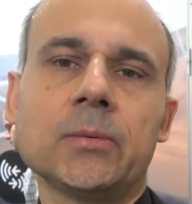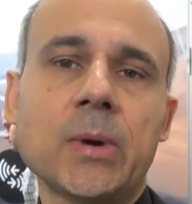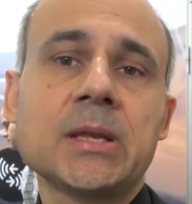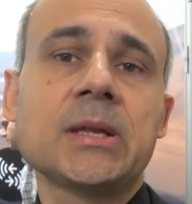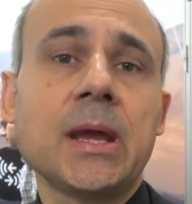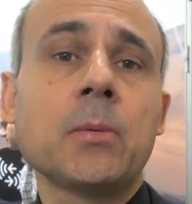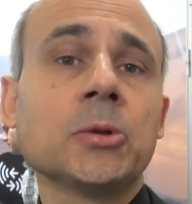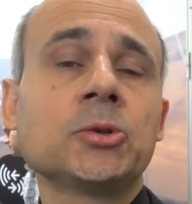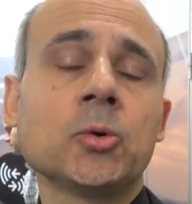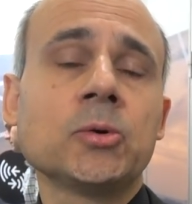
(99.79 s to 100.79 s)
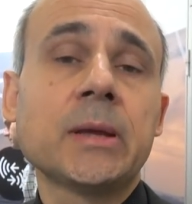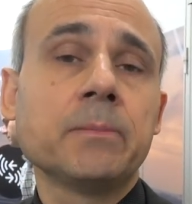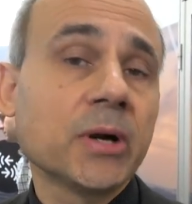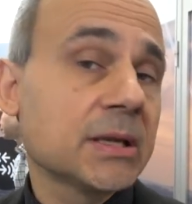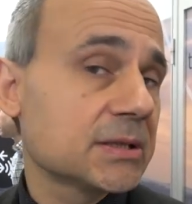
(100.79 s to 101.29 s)
when they want to
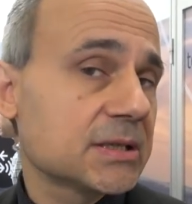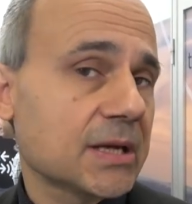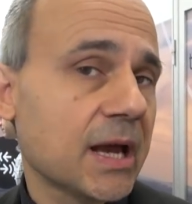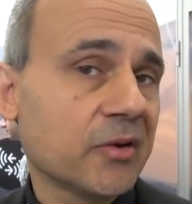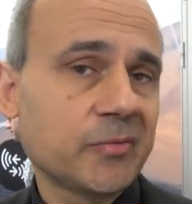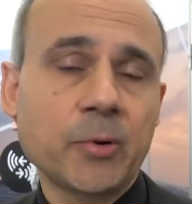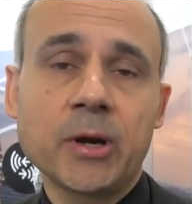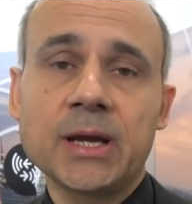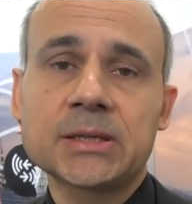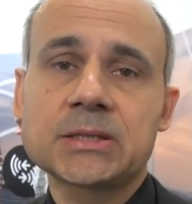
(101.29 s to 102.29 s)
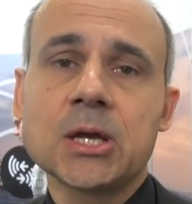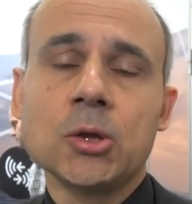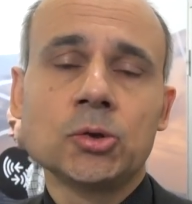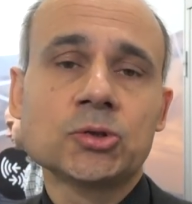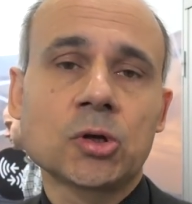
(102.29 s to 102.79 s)
then bring this kind of products
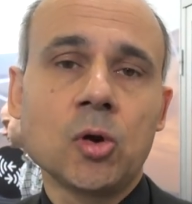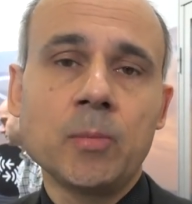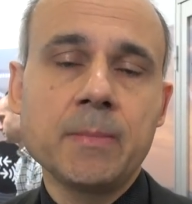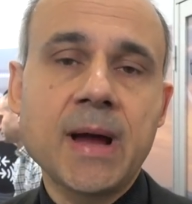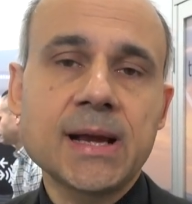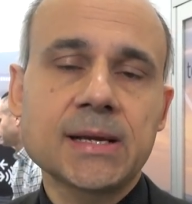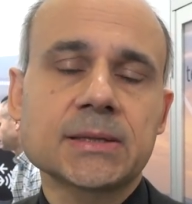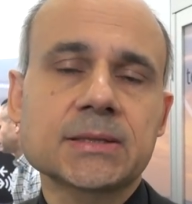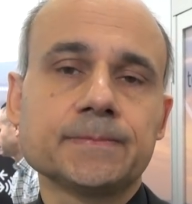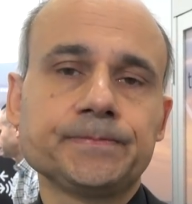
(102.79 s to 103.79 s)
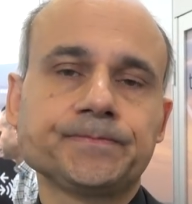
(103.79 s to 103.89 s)
to the global markets.